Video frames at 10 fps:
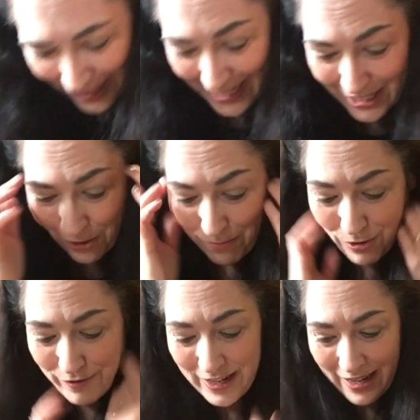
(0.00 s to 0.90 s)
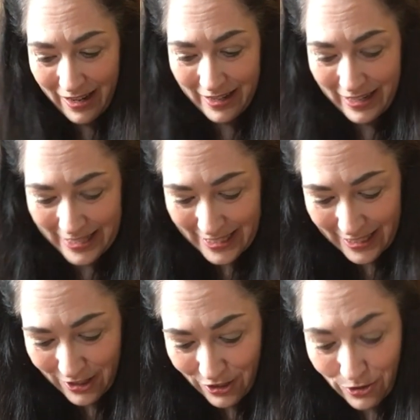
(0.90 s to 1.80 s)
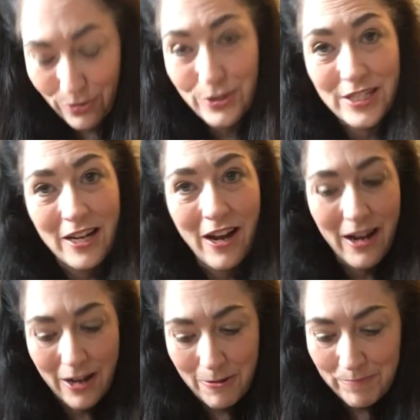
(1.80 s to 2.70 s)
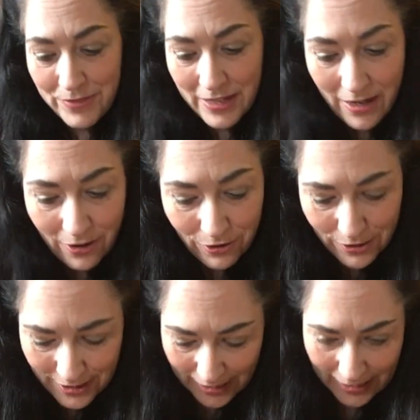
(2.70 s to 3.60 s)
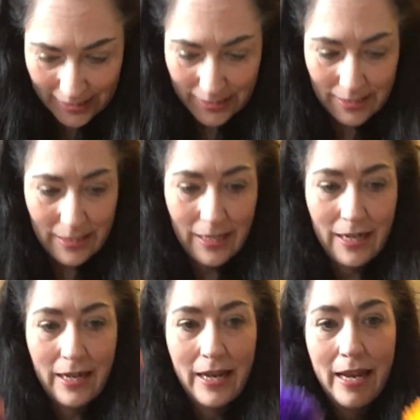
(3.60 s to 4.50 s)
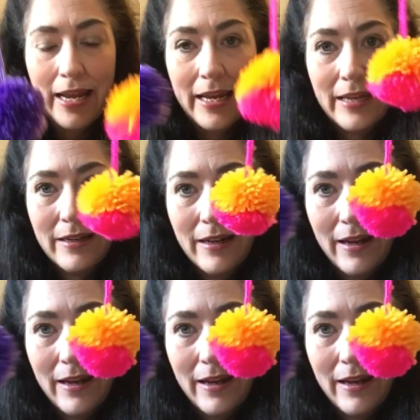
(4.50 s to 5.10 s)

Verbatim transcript: okay, so moving on, I did use um, the other sizes, and